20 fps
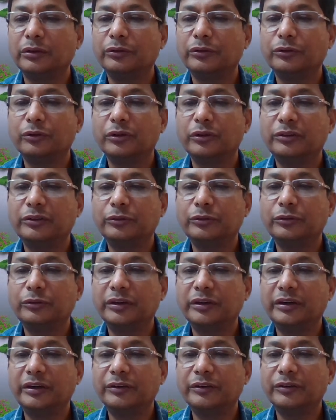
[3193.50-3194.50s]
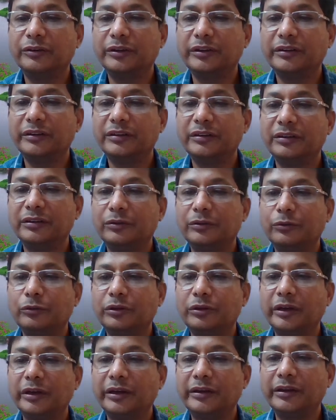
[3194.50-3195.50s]
so is to regression is good
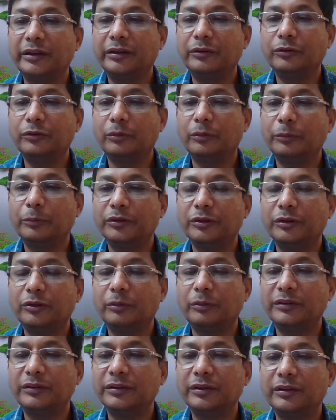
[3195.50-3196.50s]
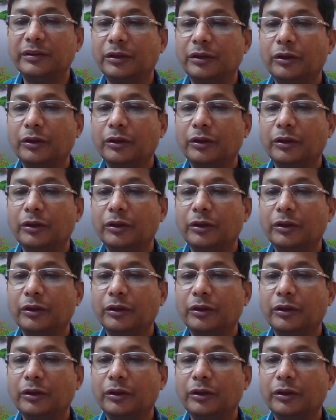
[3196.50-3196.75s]
idea to computational complexity.